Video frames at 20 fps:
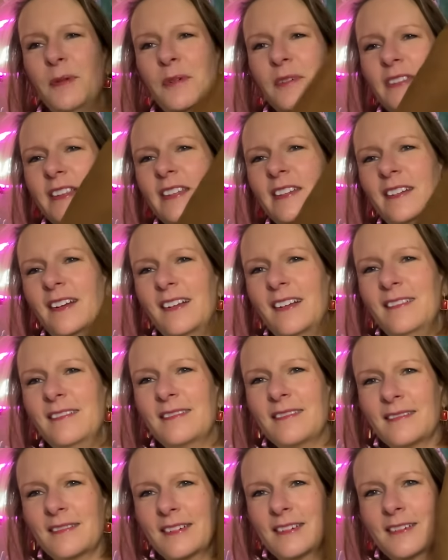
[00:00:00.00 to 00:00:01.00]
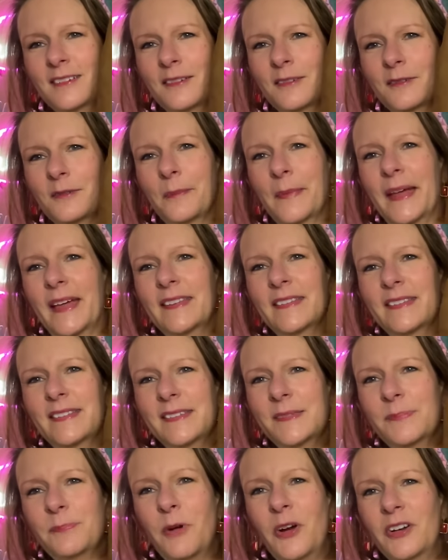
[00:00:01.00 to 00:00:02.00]
with it? I don't know, man.
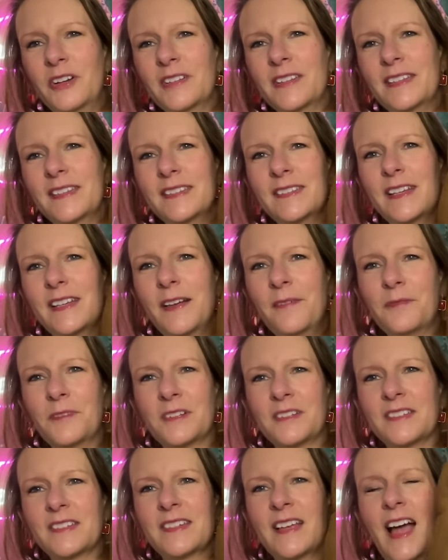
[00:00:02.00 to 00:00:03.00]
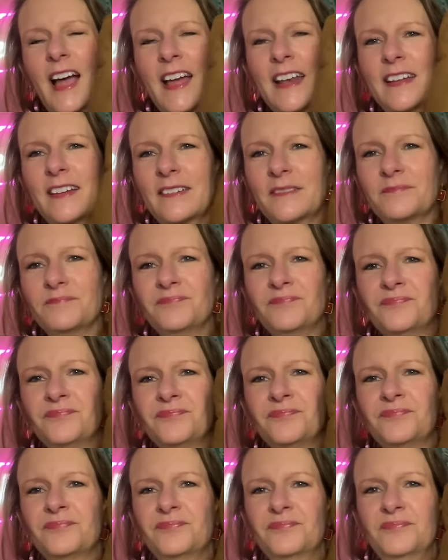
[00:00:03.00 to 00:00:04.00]
This stuff looks kind of
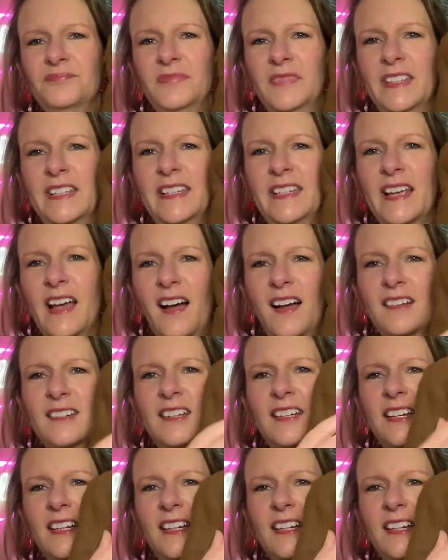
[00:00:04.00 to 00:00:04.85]
yuck.